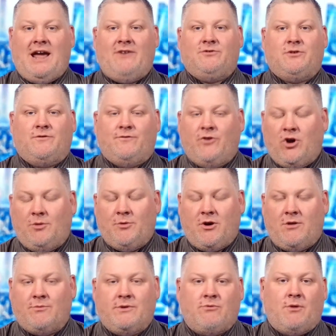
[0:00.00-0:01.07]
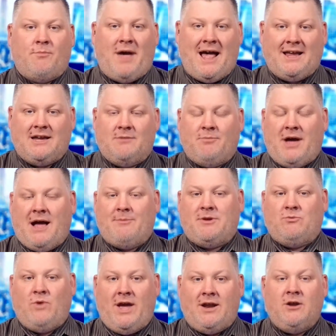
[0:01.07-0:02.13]
after Fulmer and we were back at
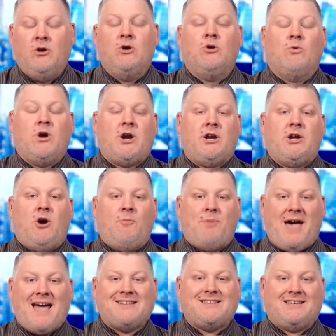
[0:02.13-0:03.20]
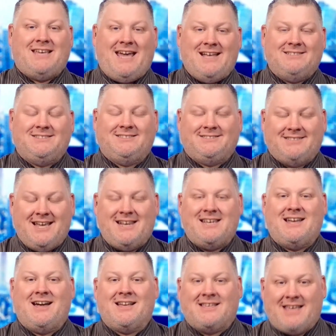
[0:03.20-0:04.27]
Bobby Witt. We're going to go back to Kansas
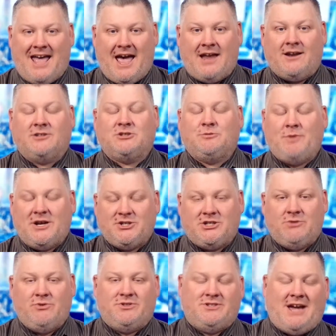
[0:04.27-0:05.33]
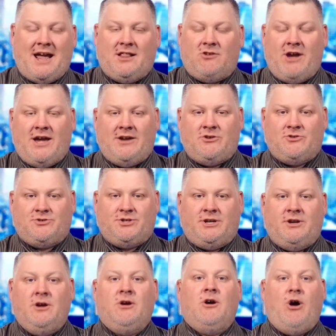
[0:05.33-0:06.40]
City again, especially with Tyler
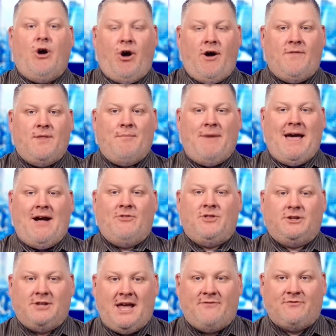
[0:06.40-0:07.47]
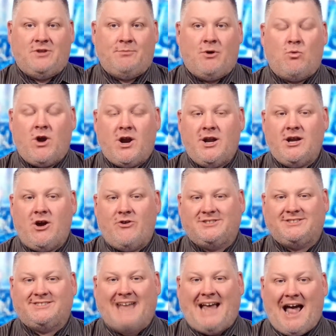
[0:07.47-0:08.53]
Anderson on the mound, the lefty. But we're going to go to
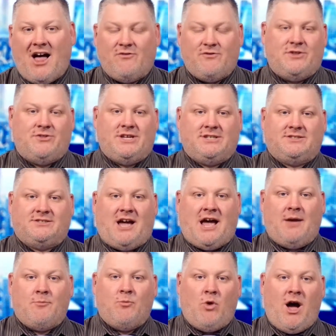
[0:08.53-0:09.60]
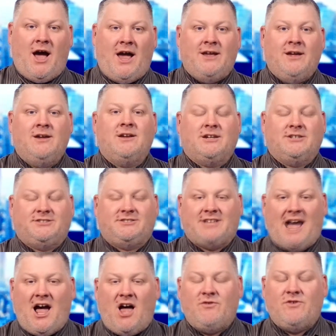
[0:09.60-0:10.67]
Salvi this time. Why? Because
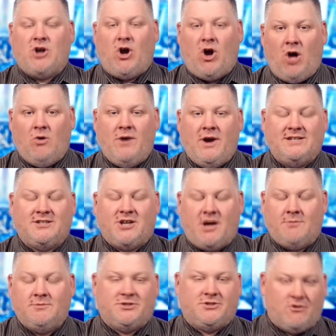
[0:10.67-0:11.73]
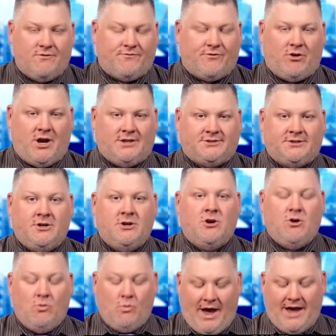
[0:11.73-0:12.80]
Salvi always comes through for us
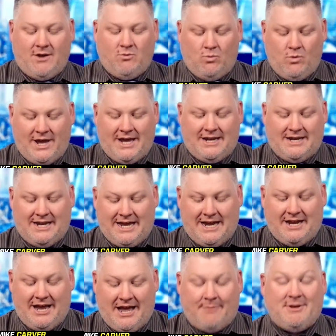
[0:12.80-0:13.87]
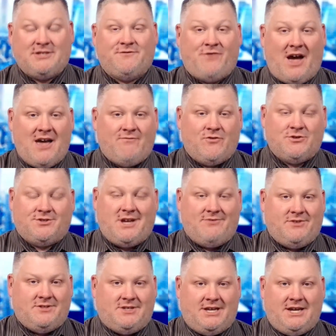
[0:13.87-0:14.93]
when we need him. He's 5 for
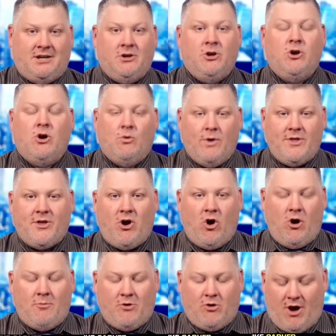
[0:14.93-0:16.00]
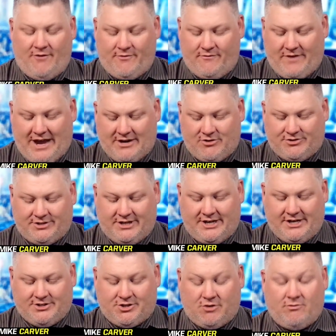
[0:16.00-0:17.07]
17 with a homer off of Anderson
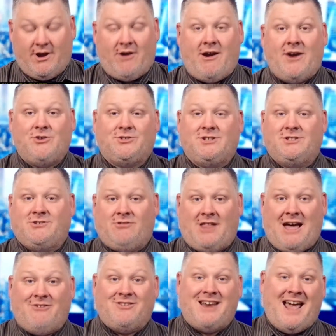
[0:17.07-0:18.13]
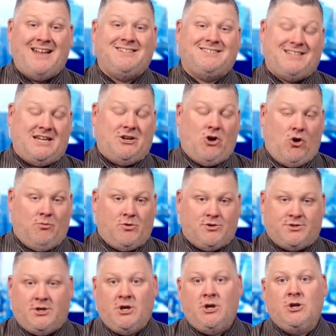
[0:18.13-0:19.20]
in his career. Anderson's allowed 19
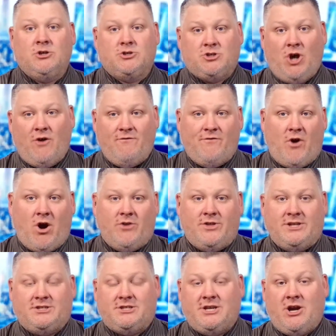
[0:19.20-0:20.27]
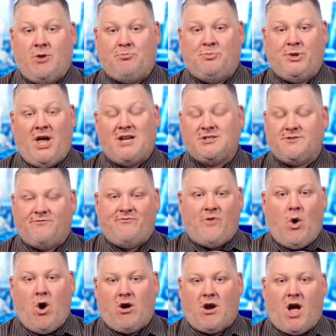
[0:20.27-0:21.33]
homers so far this year, plus
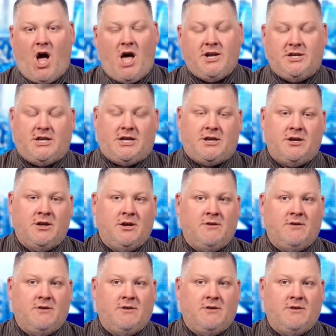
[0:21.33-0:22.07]
4 Hundy